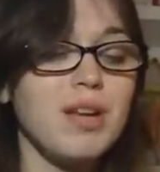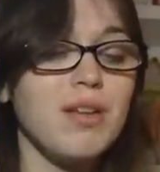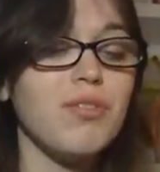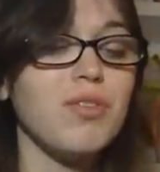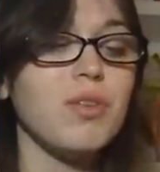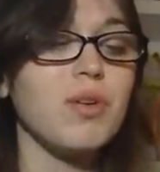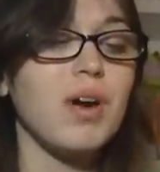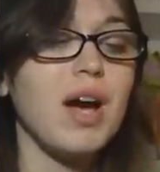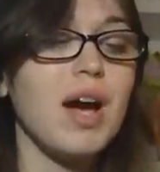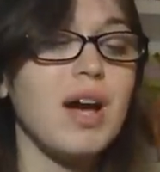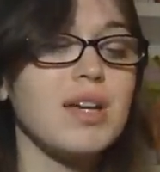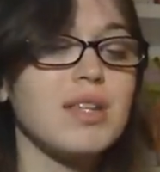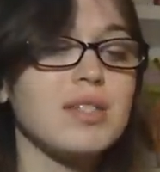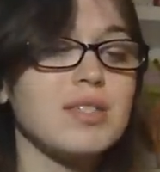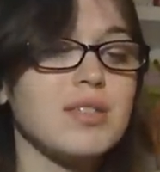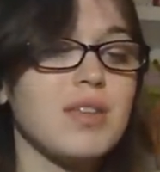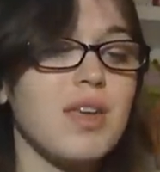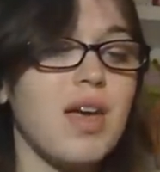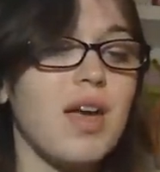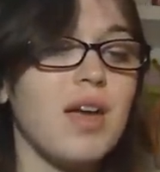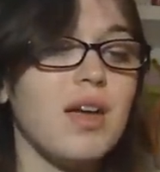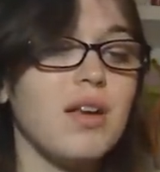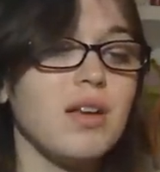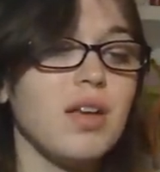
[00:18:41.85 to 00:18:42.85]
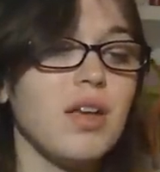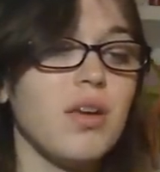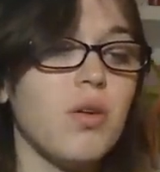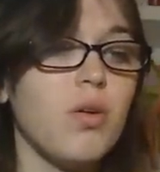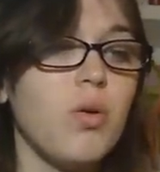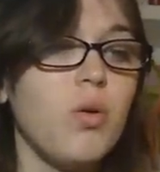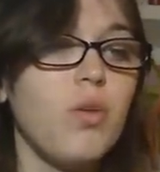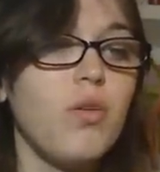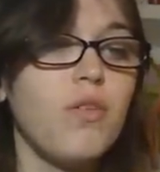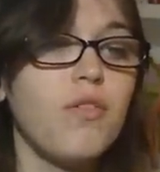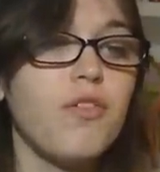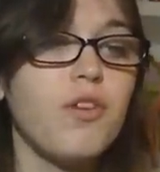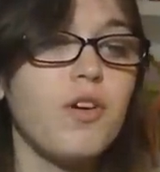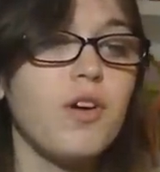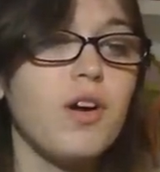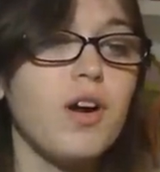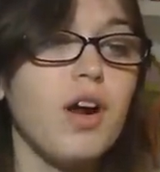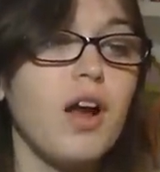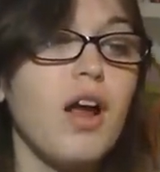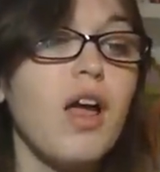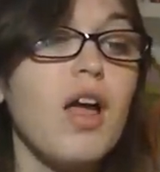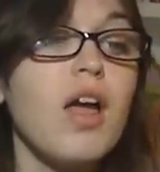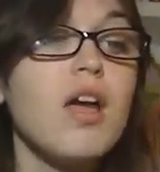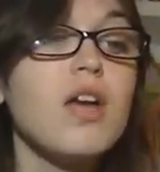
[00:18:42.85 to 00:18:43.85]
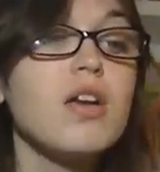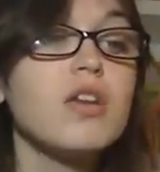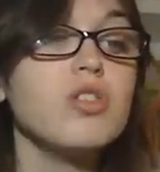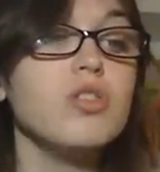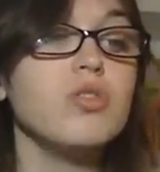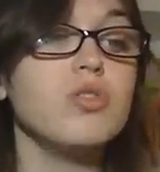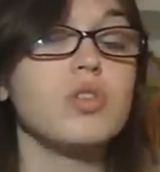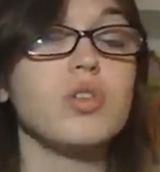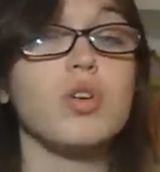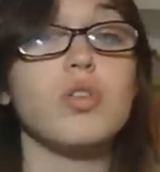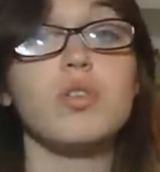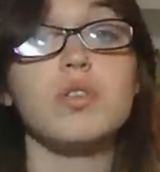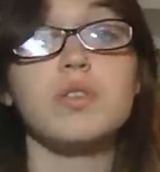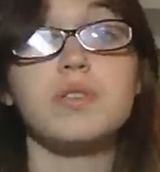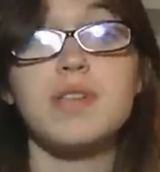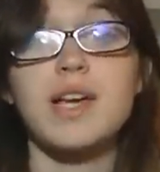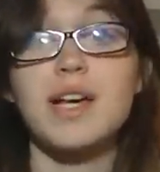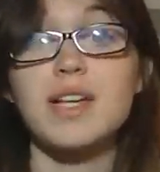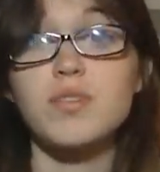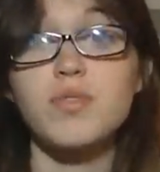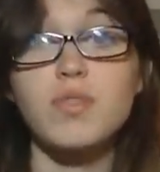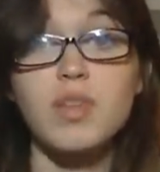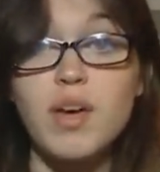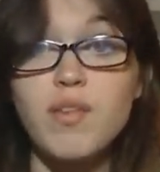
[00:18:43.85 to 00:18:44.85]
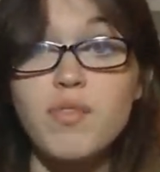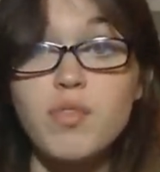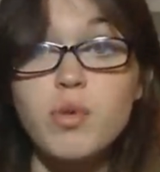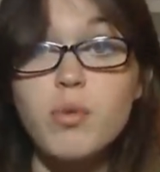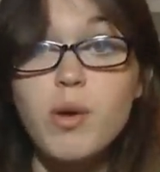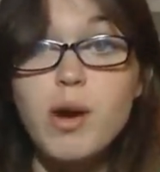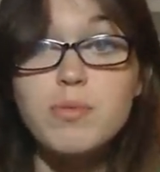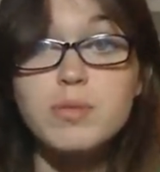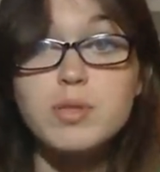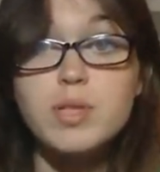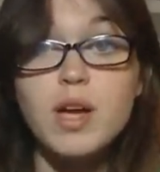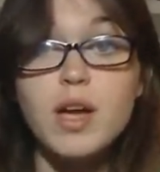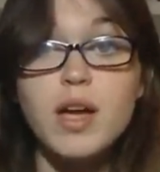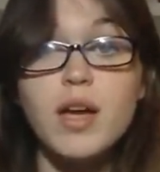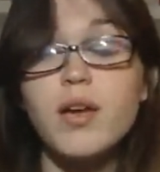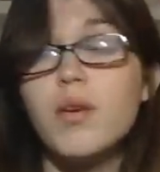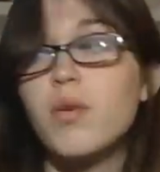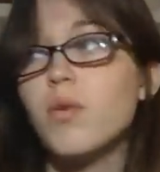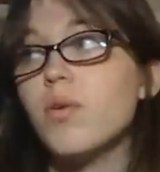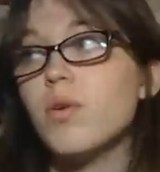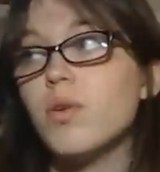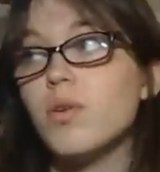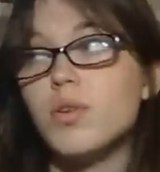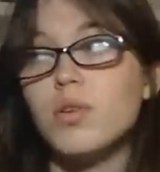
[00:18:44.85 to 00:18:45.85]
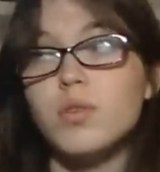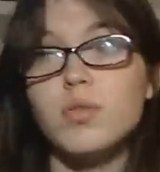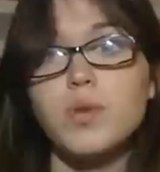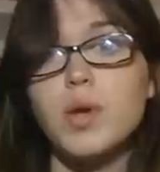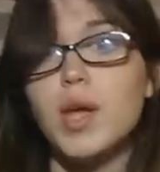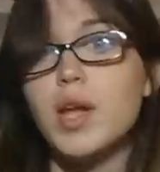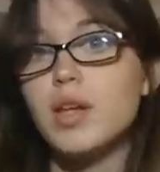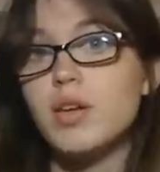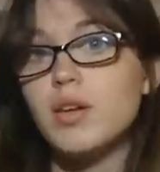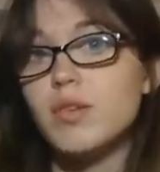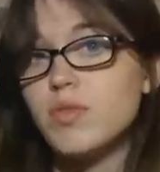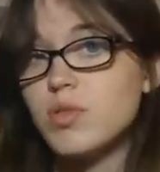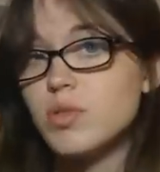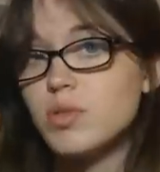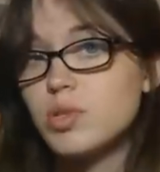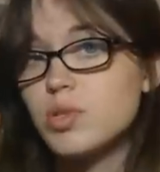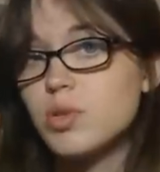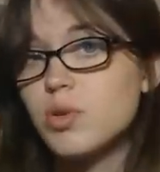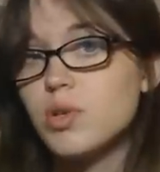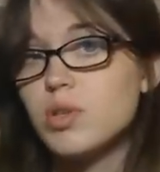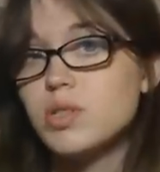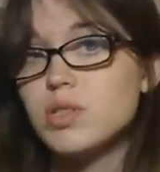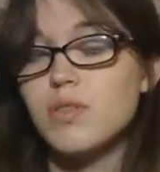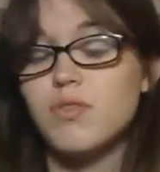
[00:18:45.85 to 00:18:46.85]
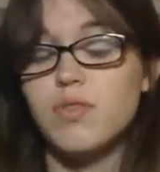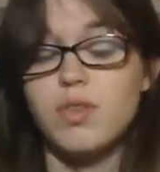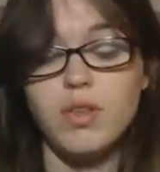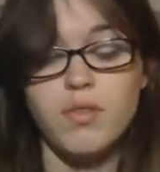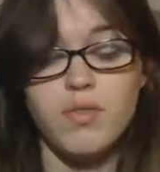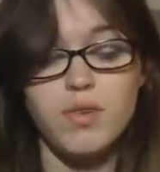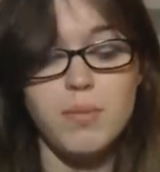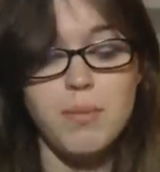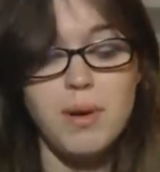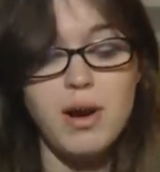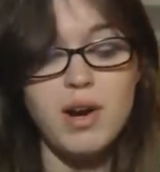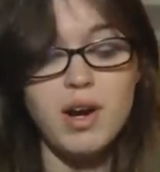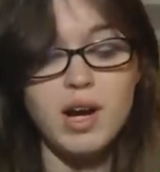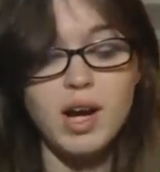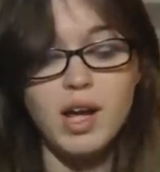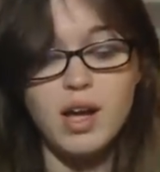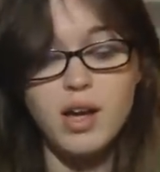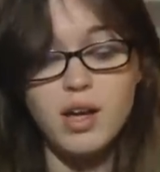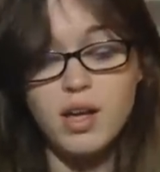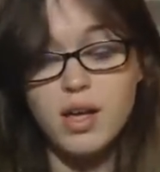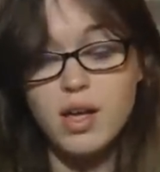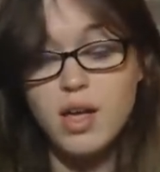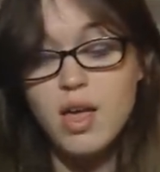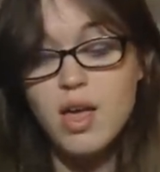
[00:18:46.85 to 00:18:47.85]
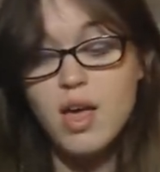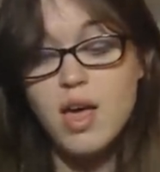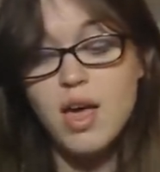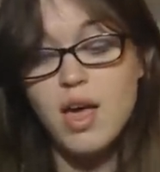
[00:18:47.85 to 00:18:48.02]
If you guys can get a hold of her, you just go to the Saks Fifth Avenue website or any of their stores if you live in America,